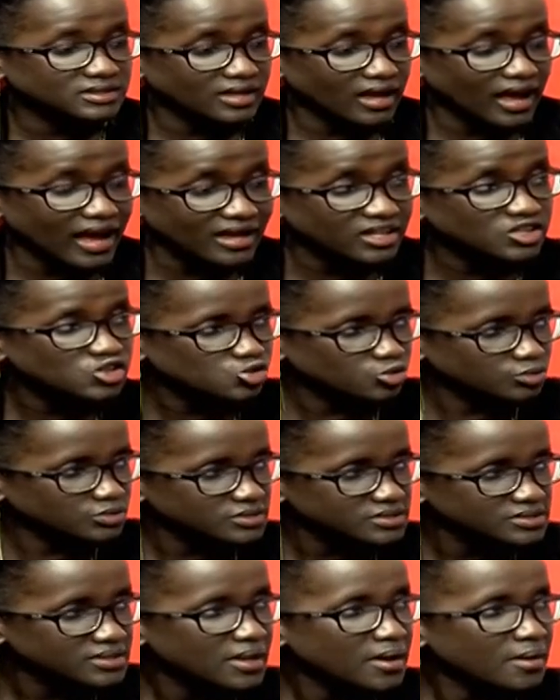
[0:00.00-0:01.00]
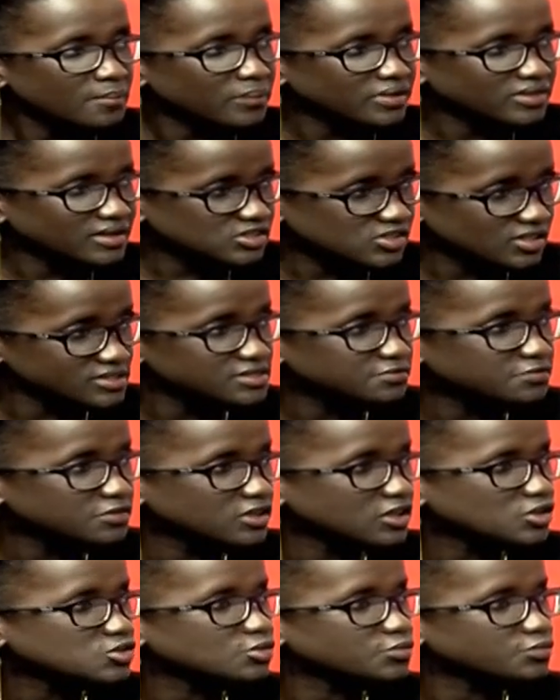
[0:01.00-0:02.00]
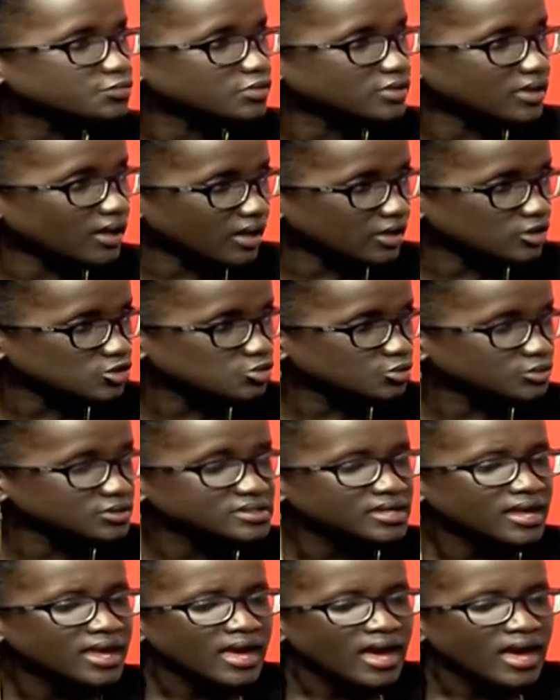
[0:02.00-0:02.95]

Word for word: the actions, but the justification for the actions.